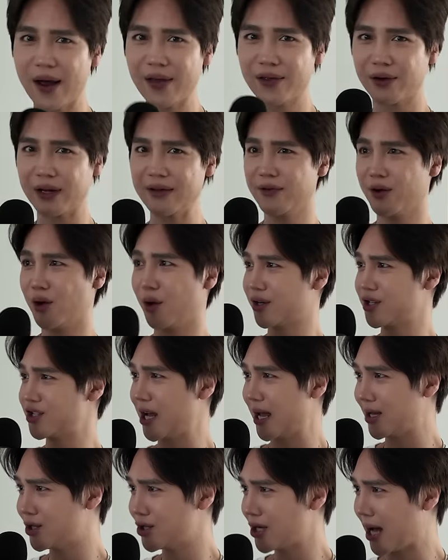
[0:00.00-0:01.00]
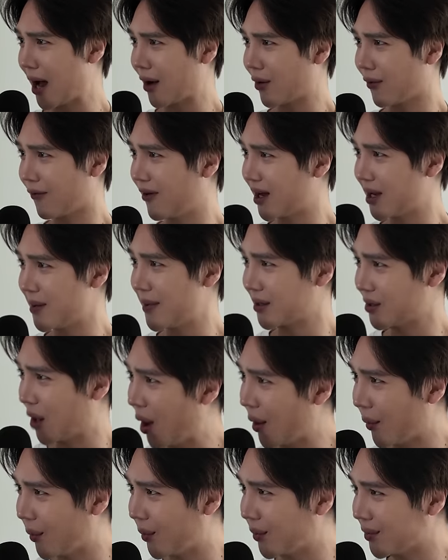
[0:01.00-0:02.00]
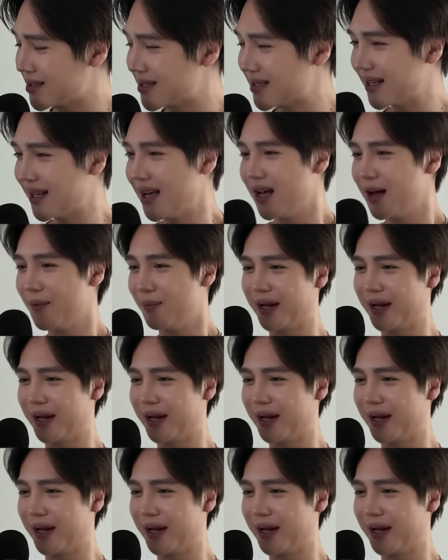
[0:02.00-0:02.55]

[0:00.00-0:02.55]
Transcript: I'd rather even go to Shake Shack or fucking McDonald's. Uh-huh.